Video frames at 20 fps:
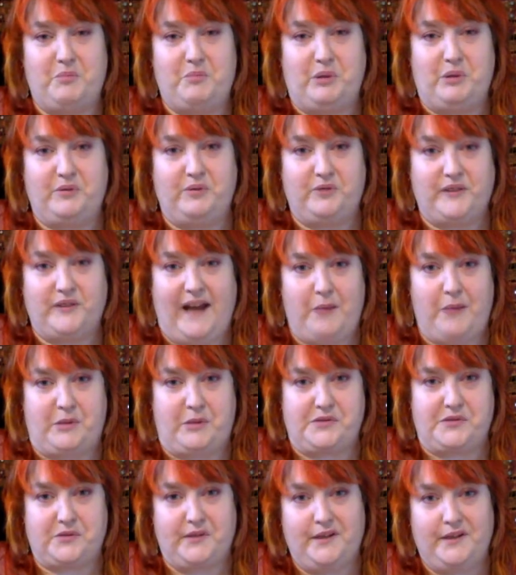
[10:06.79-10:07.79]
beautiful
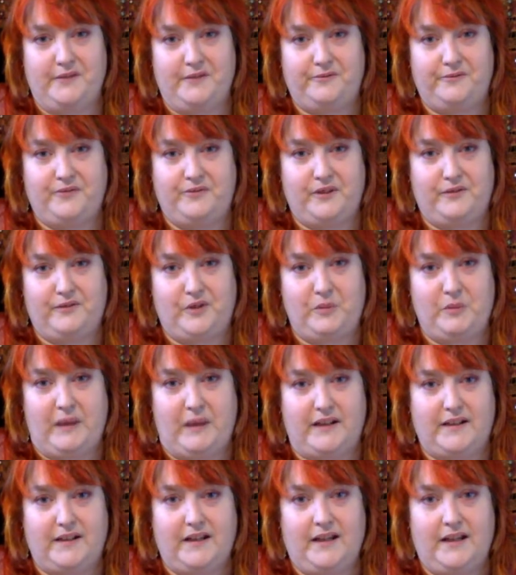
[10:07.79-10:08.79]
tapestry of
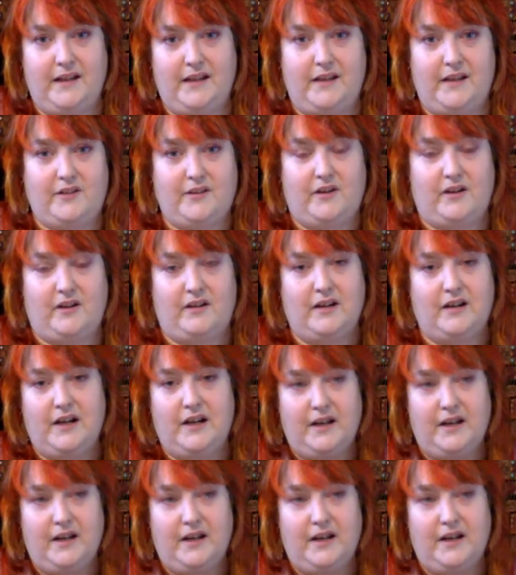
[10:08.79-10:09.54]
humanity and our